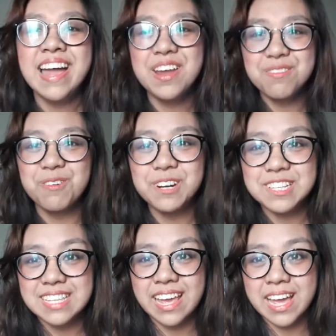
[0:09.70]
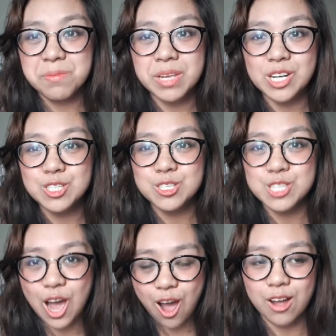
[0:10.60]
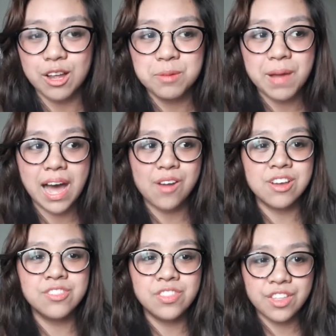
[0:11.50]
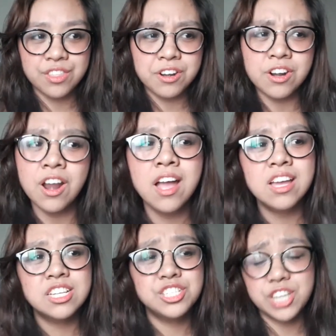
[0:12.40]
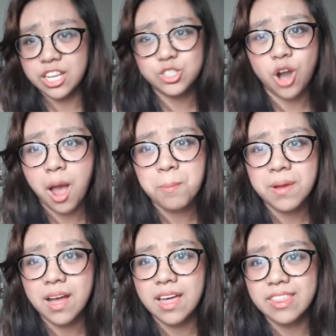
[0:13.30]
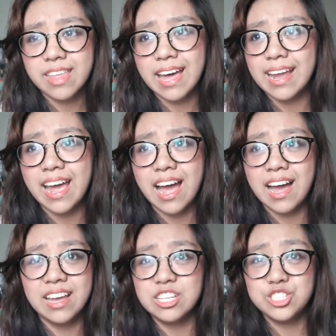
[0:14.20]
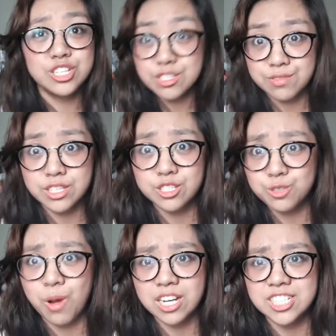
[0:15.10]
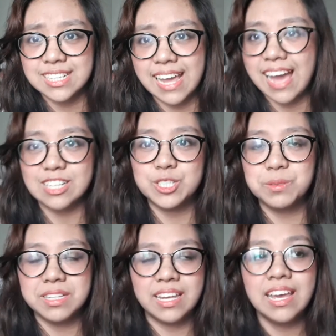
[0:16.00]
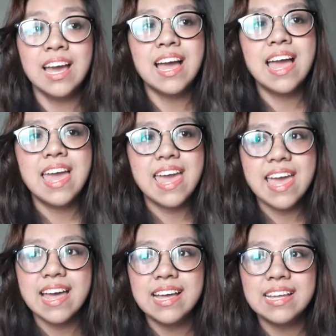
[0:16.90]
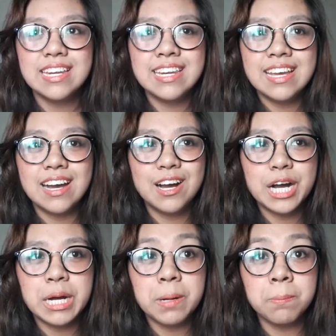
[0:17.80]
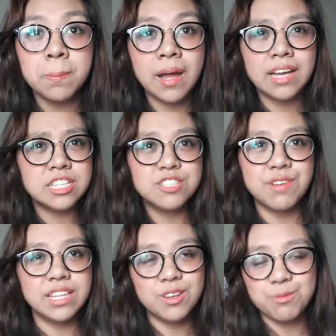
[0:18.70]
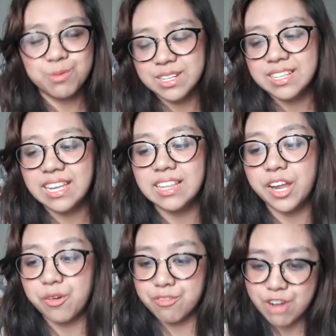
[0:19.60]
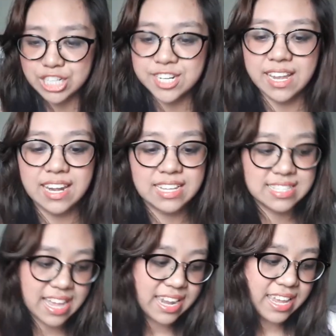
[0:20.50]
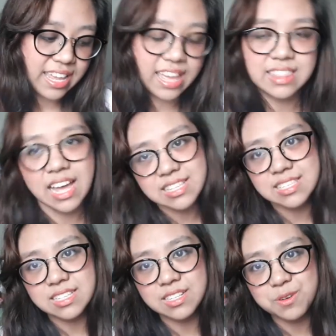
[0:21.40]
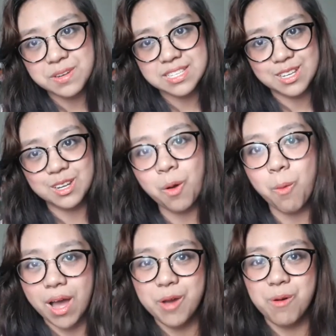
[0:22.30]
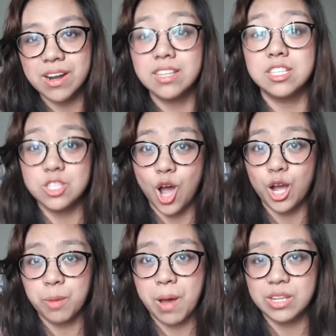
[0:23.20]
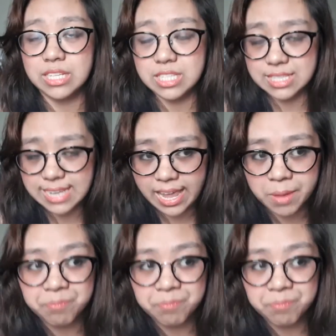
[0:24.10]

Now for today, I'm here to talk about another J-drama that I just finished watching, actually. And I just find it really like refreshing and exciting, and that's the reason why I wanted to talk about it today.